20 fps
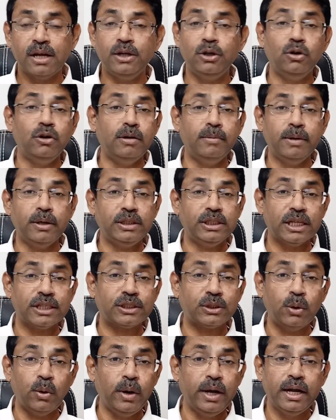You will be
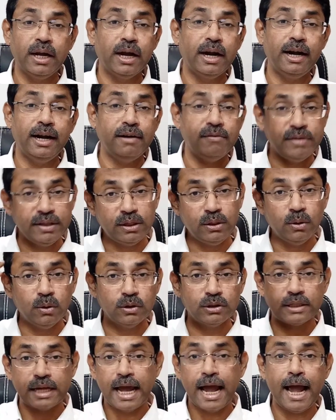just going ahead with
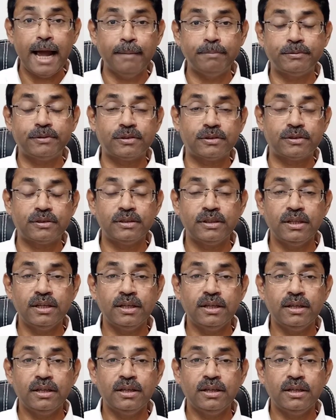those gaps.